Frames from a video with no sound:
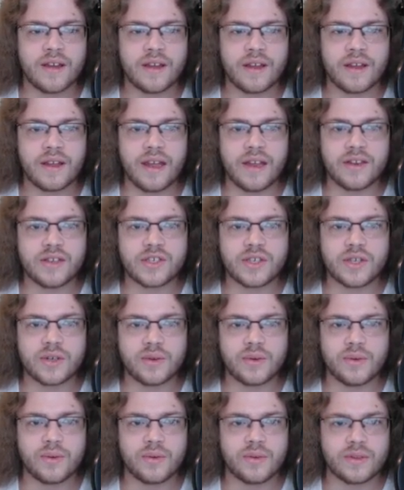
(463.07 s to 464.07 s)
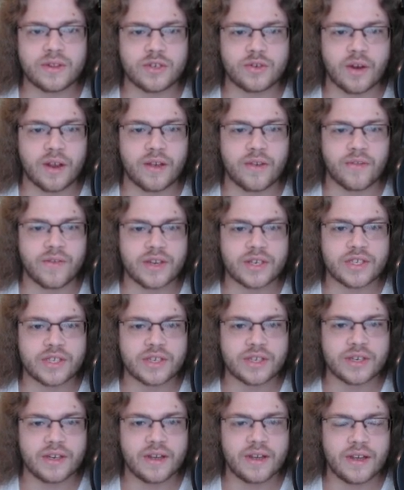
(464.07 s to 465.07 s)
into the
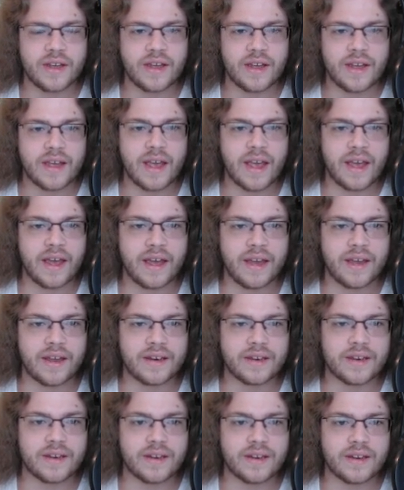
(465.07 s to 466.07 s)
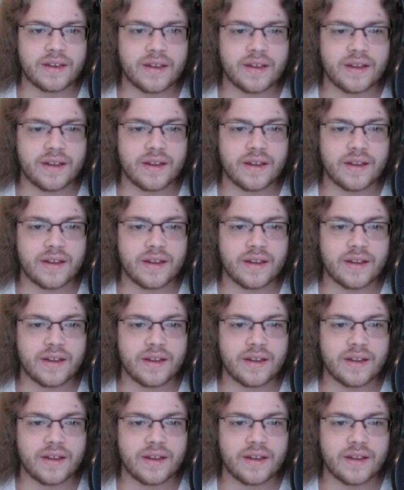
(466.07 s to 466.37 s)
Dracovish, and